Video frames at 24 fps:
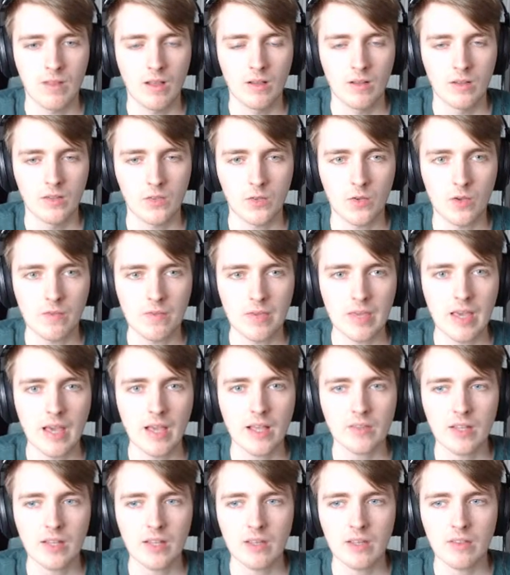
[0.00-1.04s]
So if he
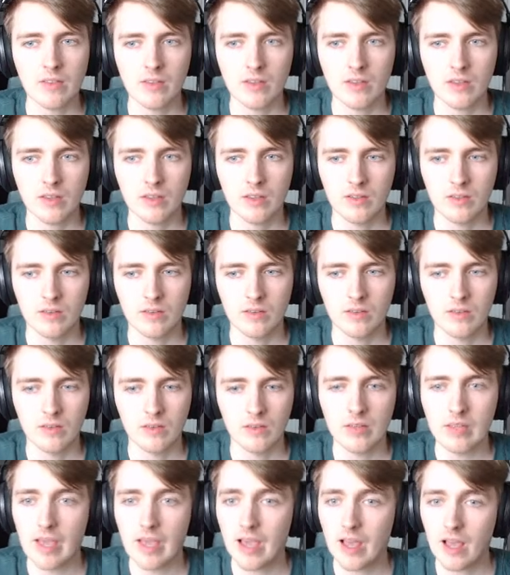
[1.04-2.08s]
has anything,
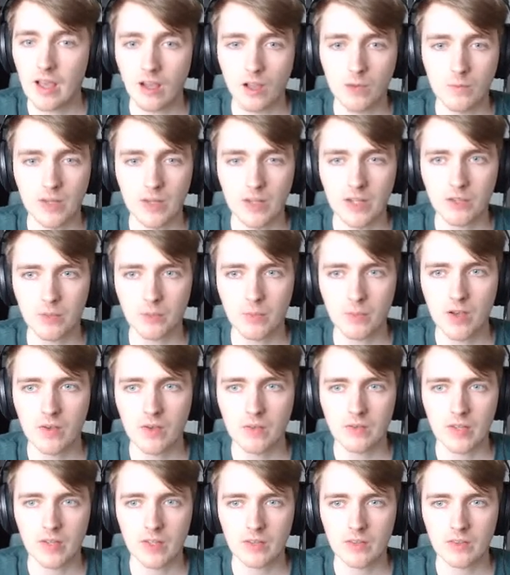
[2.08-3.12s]
yeah, I mean, that's
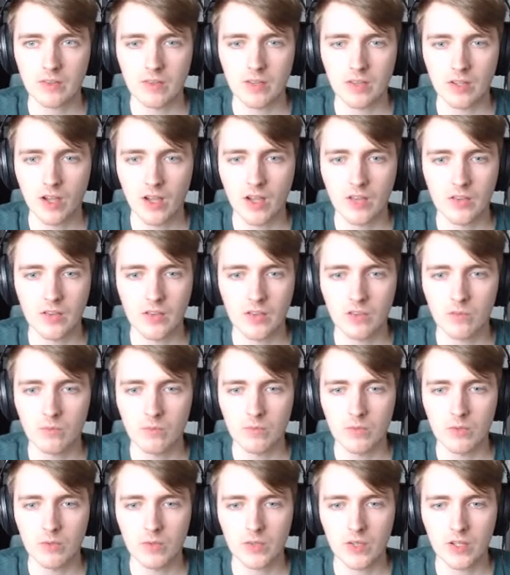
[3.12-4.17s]
perfect. The guy that
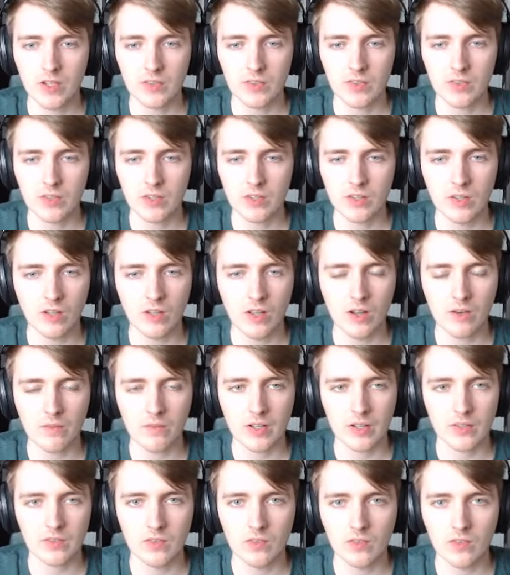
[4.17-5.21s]
mutates to kill
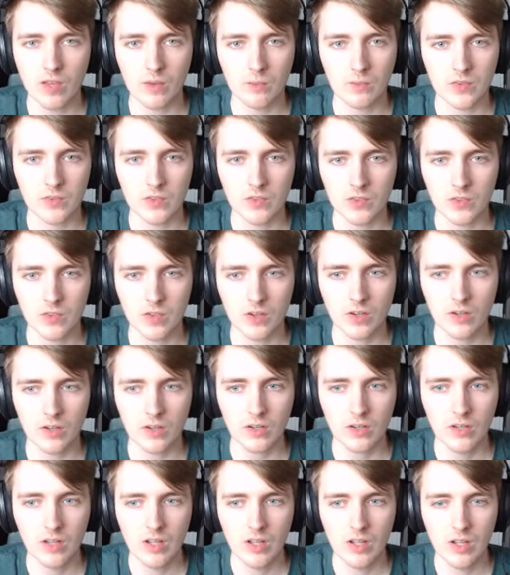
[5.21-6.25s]
artifacts enchantments is gone.
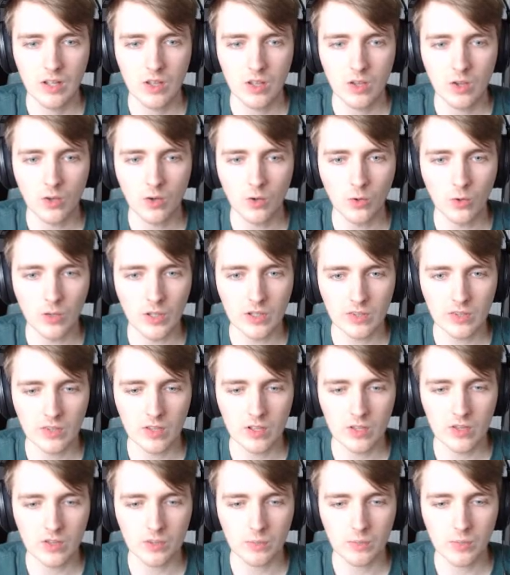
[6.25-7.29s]
All he's
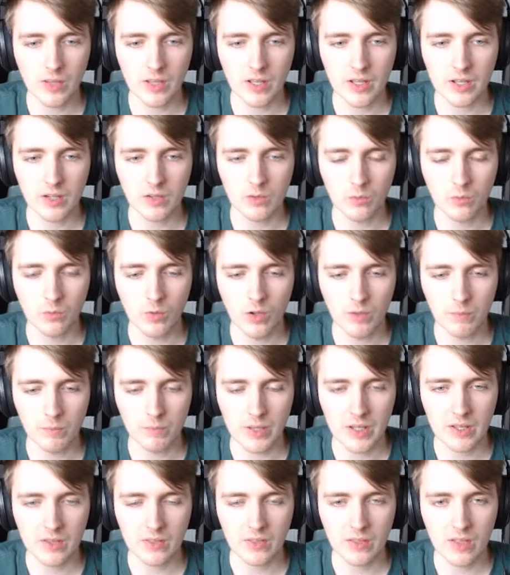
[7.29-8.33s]
done is played 1
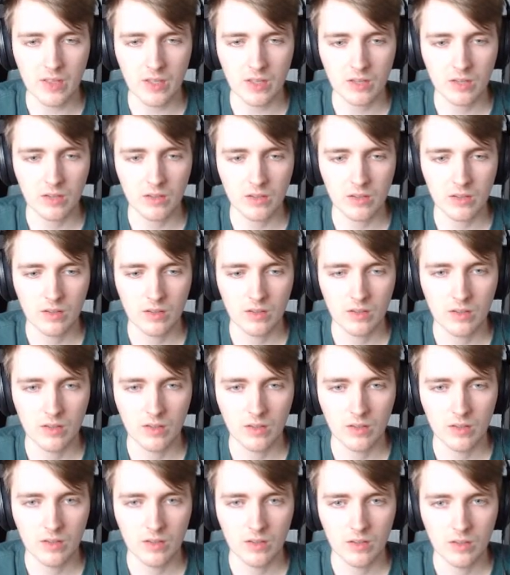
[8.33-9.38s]
big thing.
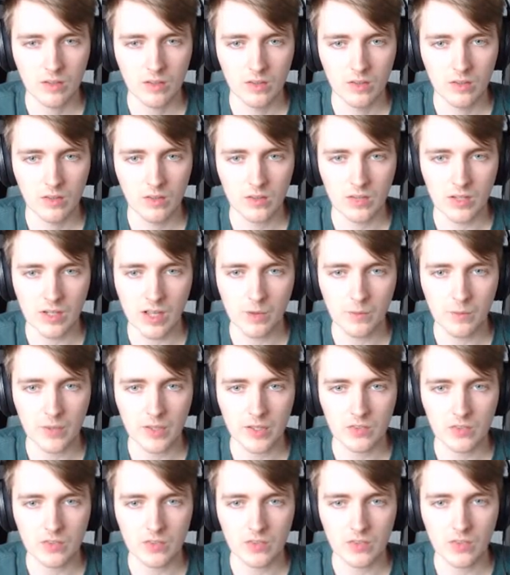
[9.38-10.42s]
So now we
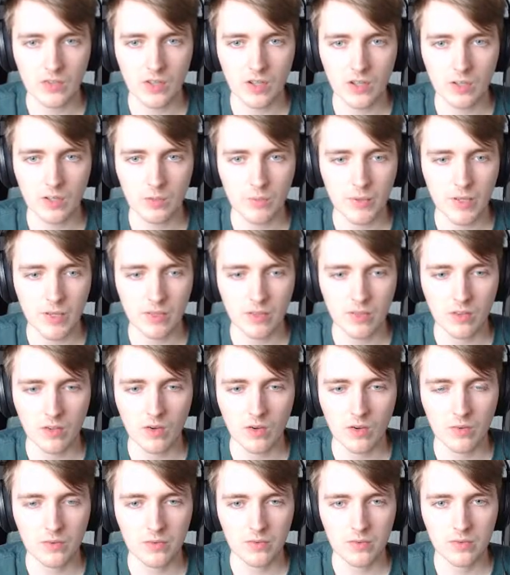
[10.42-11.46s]
can just turn the big thing
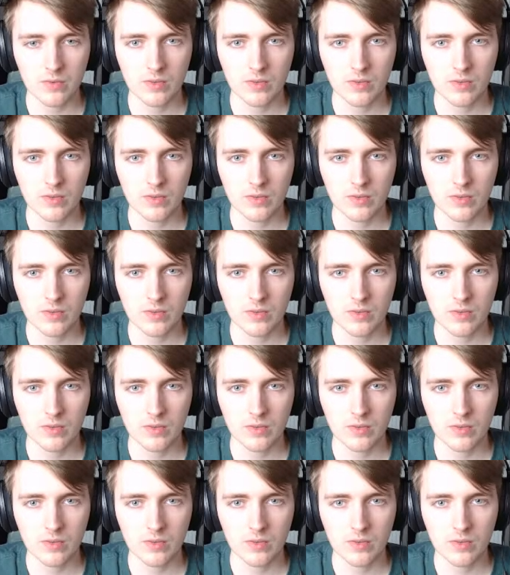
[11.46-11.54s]
off.